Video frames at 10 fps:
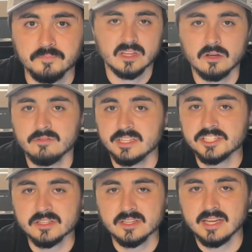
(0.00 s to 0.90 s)
Now,
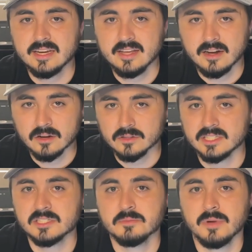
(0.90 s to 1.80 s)
eventually, any arrow
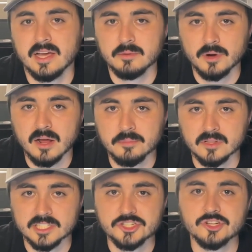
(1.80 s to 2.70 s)
that's spined
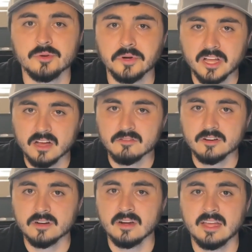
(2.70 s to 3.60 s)
properly should
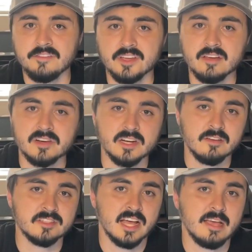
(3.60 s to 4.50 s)
recover if you give it
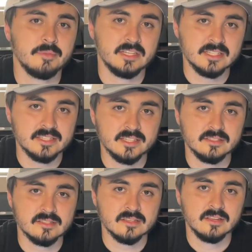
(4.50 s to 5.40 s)
enough time and
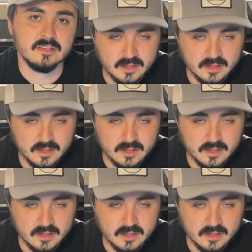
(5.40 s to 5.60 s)
distance.